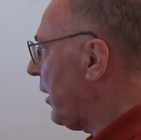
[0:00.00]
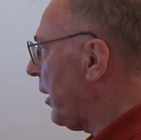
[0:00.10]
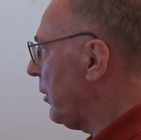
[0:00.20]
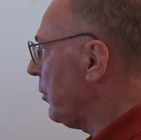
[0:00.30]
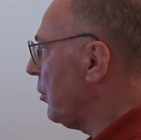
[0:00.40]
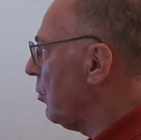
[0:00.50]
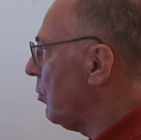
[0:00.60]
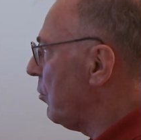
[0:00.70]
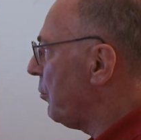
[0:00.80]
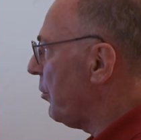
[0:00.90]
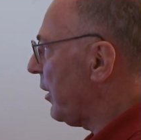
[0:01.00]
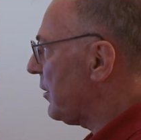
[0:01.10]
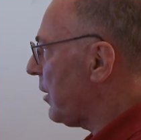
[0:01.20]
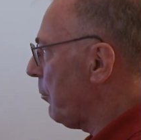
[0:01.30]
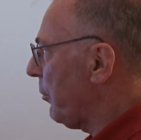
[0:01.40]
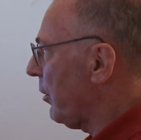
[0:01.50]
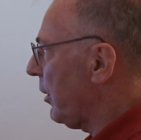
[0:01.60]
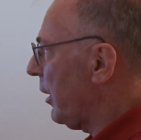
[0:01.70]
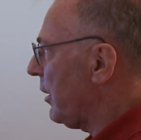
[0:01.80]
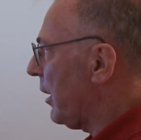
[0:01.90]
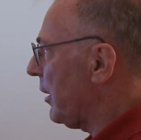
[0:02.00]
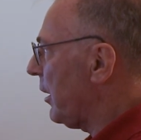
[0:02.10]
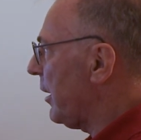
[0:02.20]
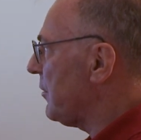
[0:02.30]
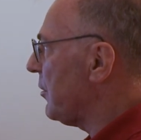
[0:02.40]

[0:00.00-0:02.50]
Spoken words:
can go, for example, and analyze